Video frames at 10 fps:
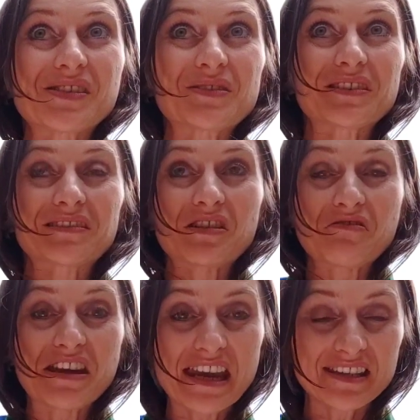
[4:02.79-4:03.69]
to
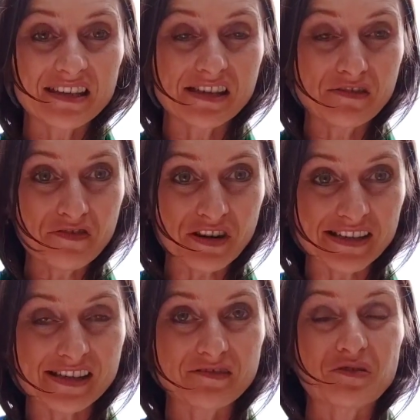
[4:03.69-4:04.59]
create a
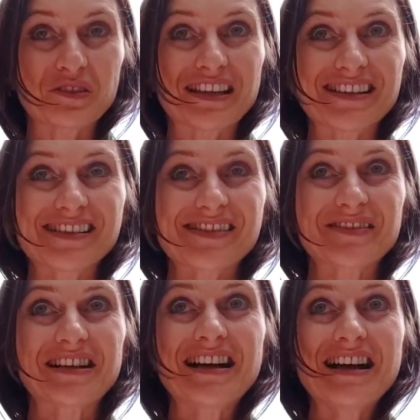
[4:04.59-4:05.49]
difference, if you would like
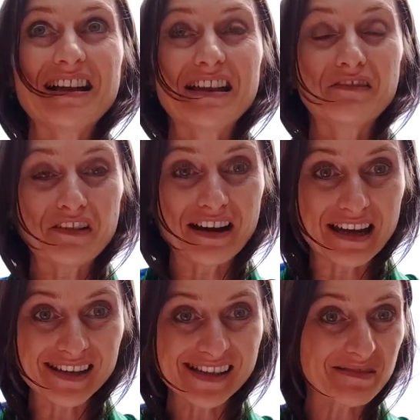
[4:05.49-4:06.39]
to leave a
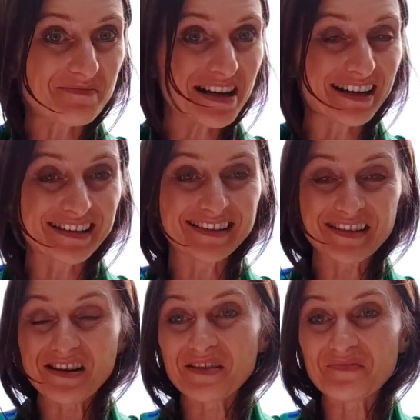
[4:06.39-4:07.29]
legacy behind,
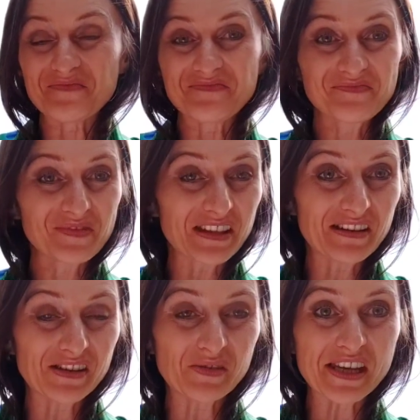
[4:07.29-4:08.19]

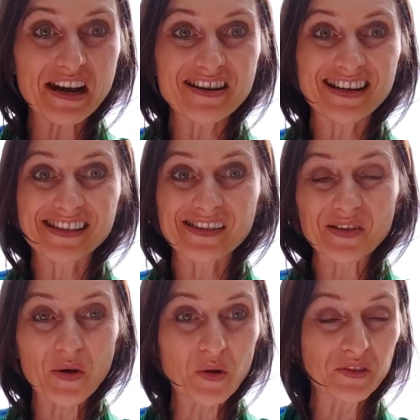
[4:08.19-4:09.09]
doTERRA has
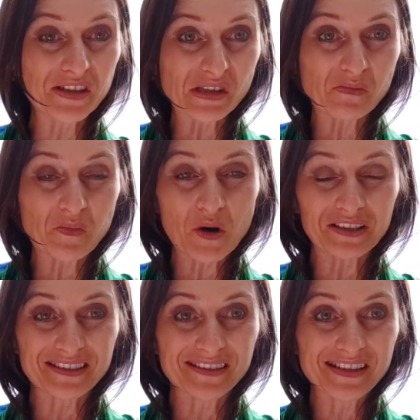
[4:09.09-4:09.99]
all the
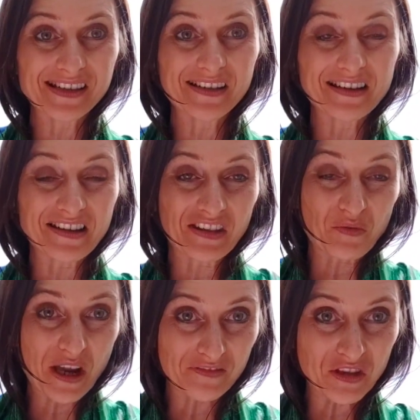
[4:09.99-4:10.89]
support, and
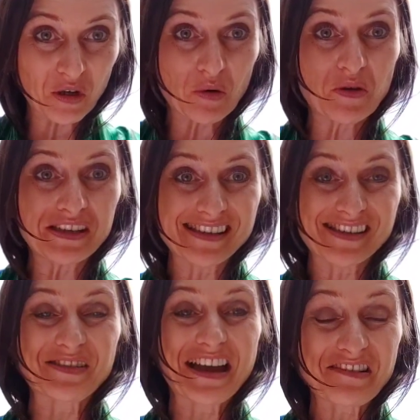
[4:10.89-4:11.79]
we have the community.
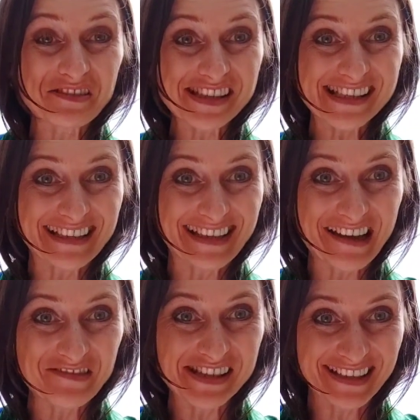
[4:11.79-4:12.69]
So everything
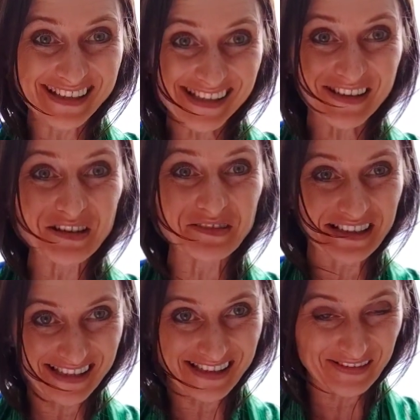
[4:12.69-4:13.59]
is covered.
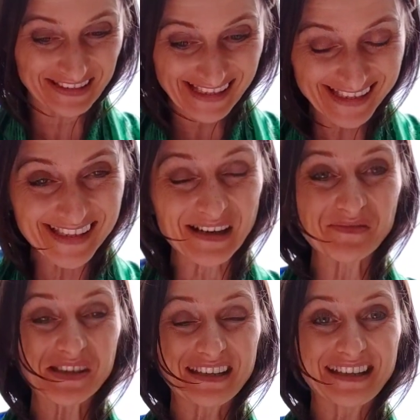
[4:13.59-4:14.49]
So this is
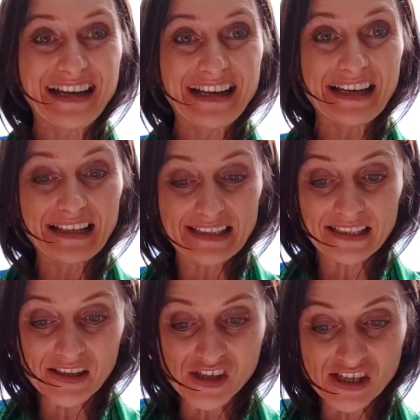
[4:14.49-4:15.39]
something that
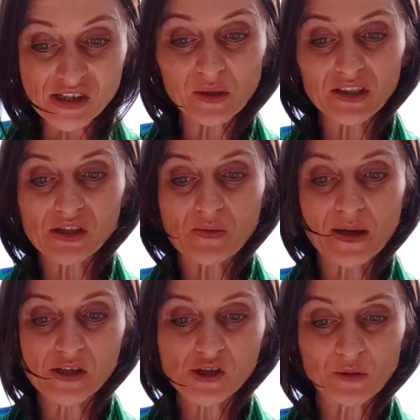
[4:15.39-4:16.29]
I just wanted to
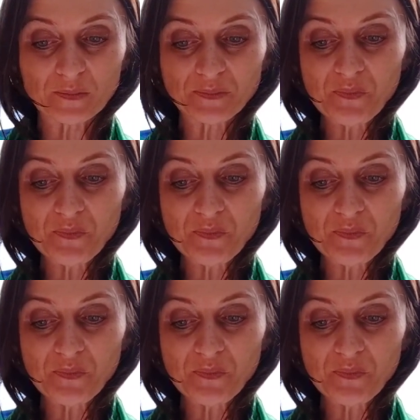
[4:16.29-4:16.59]
mention